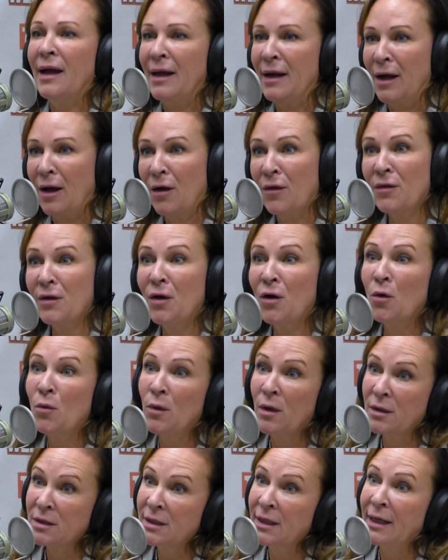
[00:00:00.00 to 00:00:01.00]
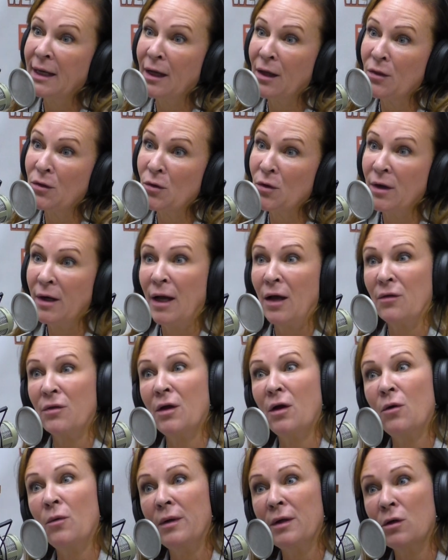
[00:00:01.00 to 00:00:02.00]
And how they all work together and how they
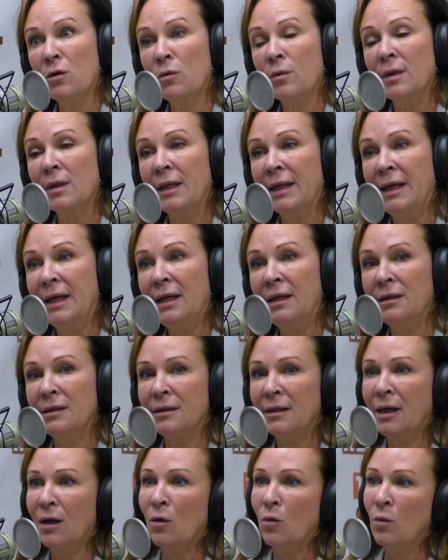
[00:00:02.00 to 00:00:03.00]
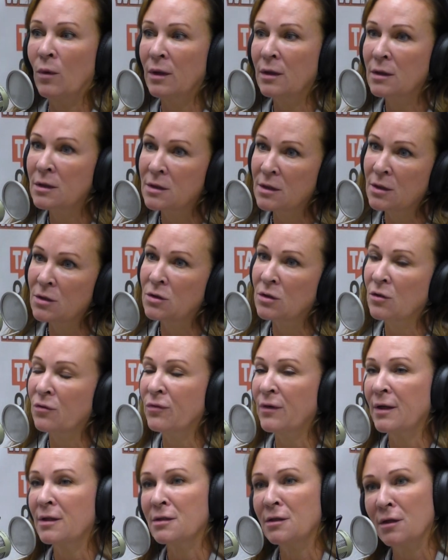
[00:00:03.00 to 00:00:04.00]
all interrelate and how one decision
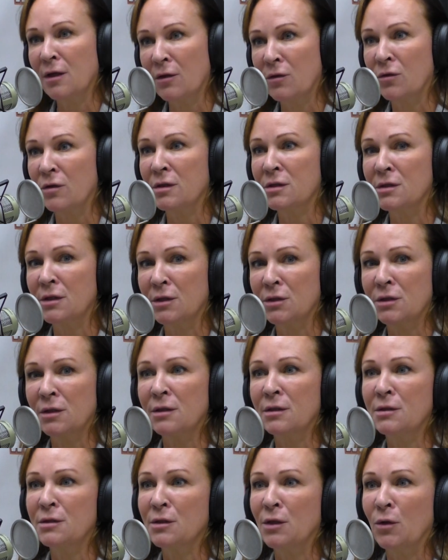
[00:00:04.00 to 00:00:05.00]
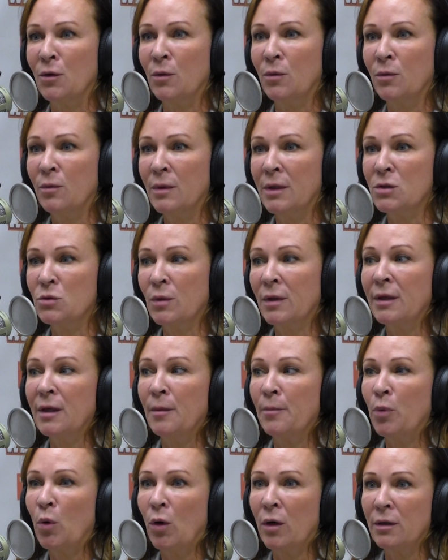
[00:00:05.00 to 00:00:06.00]
affects another decision. So it's really
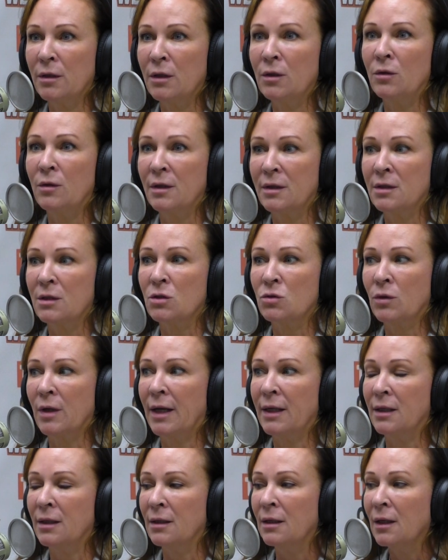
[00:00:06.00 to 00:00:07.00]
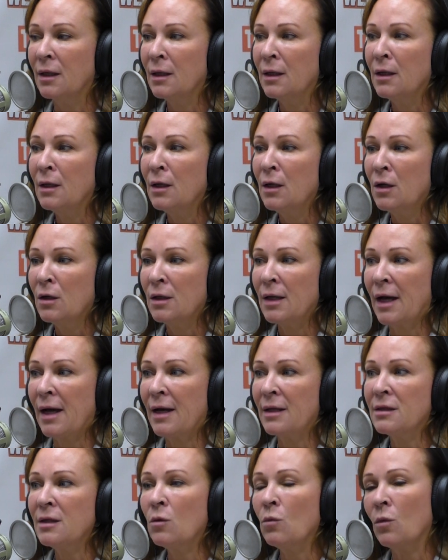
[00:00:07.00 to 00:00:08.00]
important that you get this right. And yeah, I
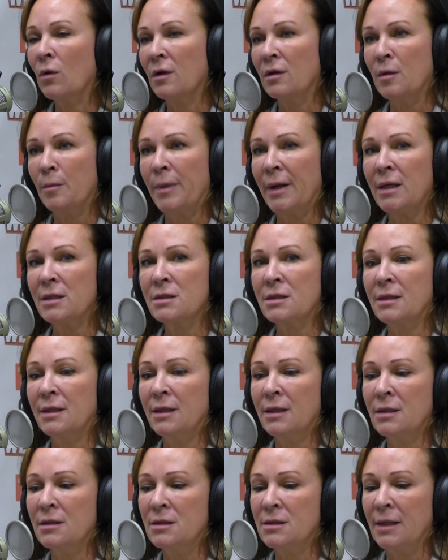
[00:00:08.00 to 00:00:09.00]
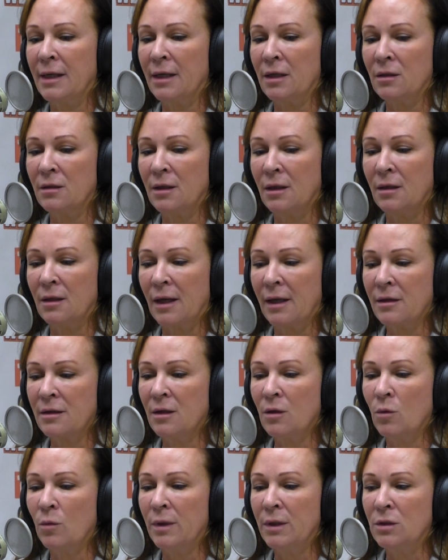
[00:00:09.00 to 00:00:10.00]
think one of the best things that I
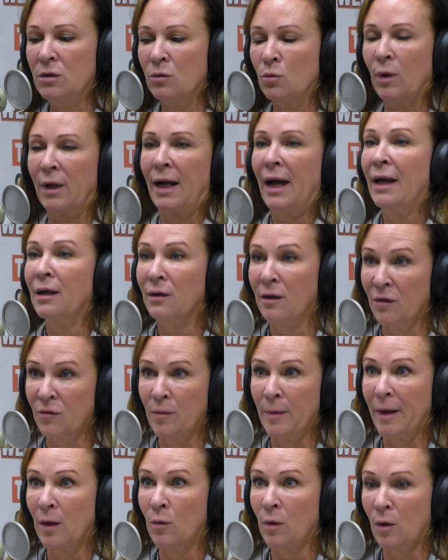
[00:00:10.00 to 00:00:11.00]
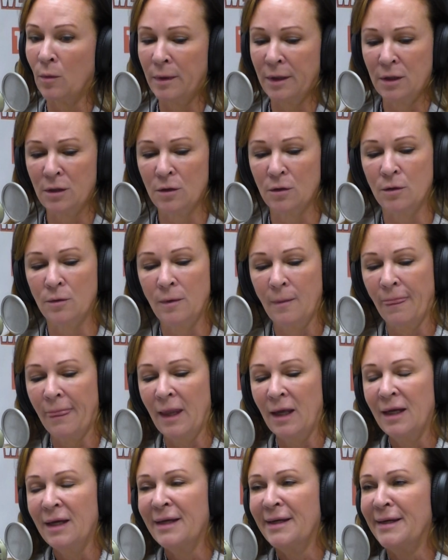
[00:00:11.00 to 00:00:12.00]
think we do, what I love about what we do,
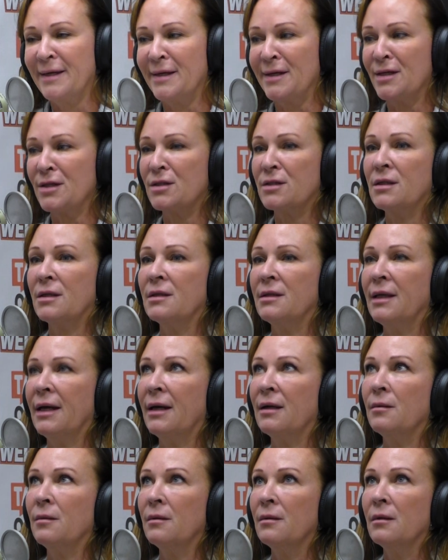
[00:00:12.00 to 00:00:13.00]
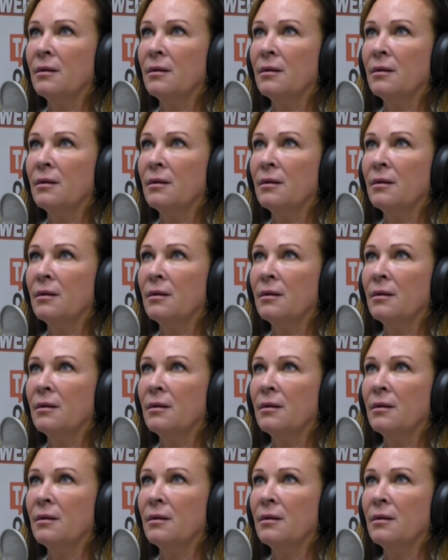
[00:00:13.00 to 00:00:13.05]
is that